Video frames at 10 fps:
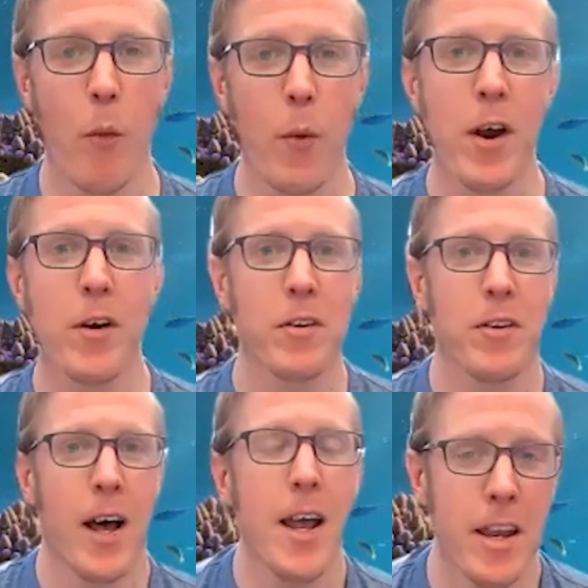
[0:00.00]
We are
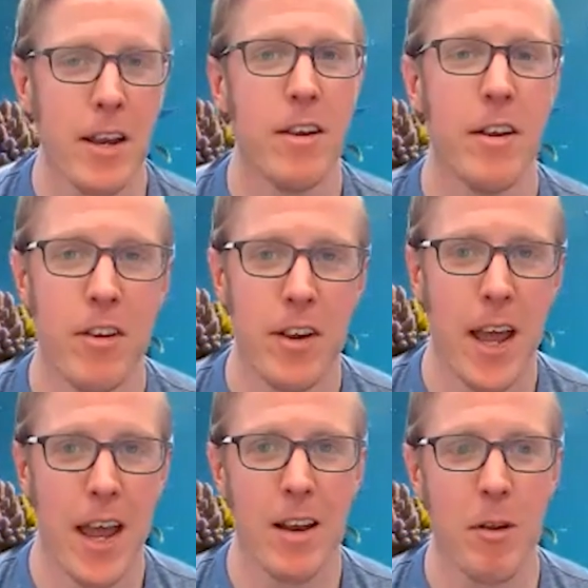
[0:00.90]
delighted
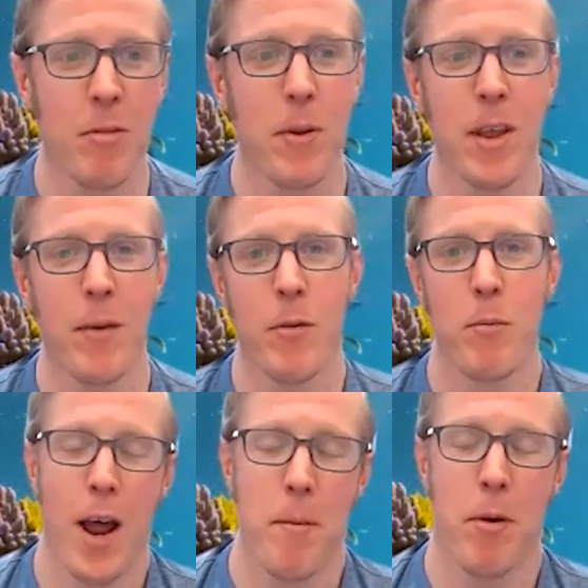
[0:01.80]
today to be speaking with
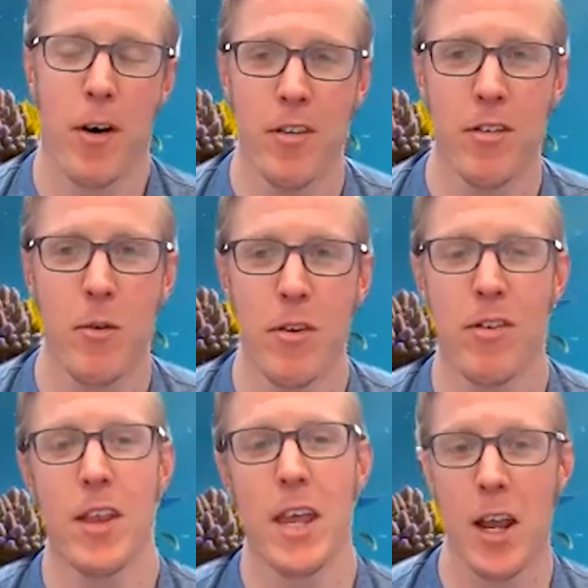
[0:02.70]
Brad Parks, who is
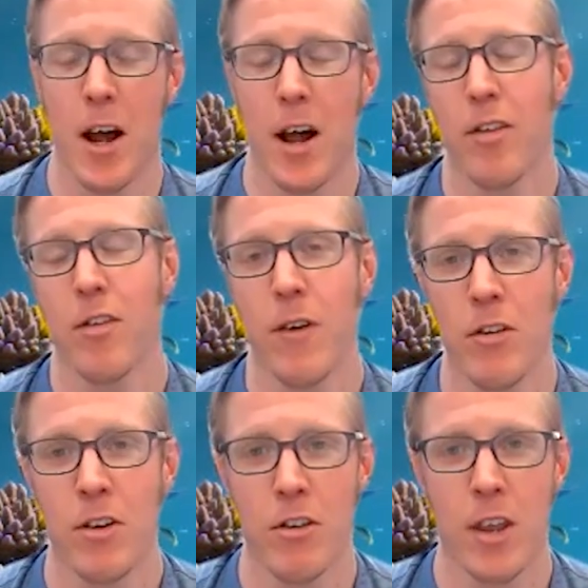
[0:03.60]
the
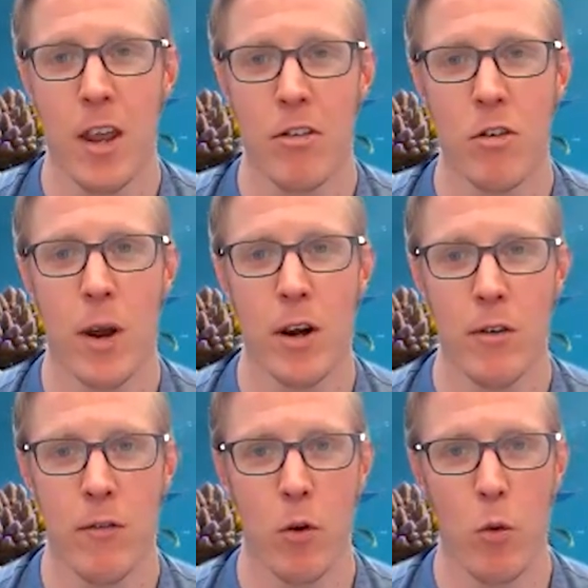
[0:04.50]
Conservation Education Director
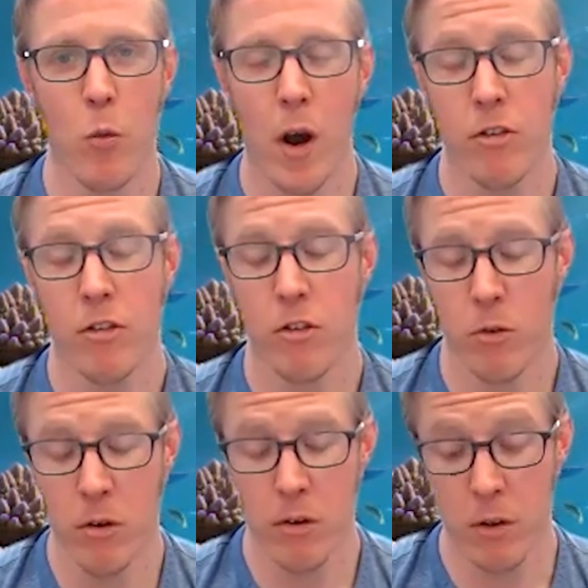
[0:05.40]
for Washed
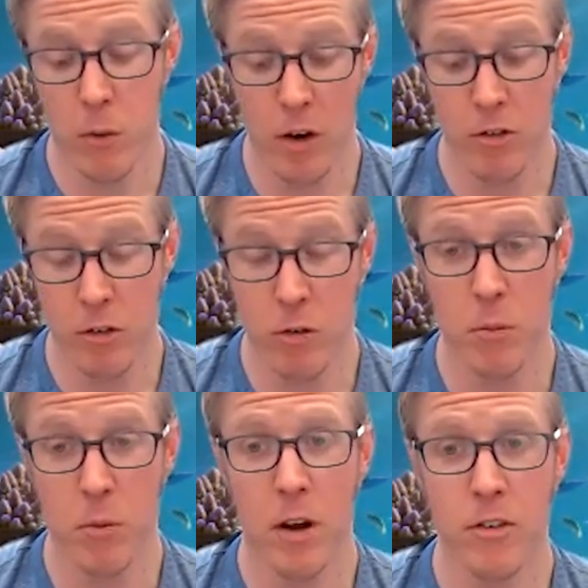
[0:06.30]
Ashore, or the Washed Ashore
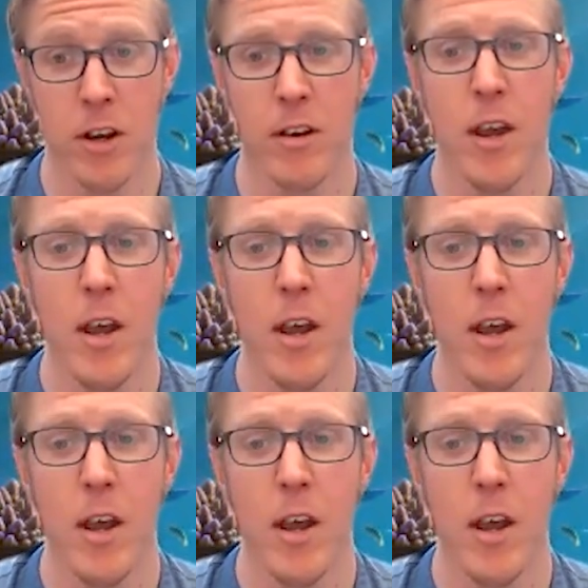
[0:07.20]
Project,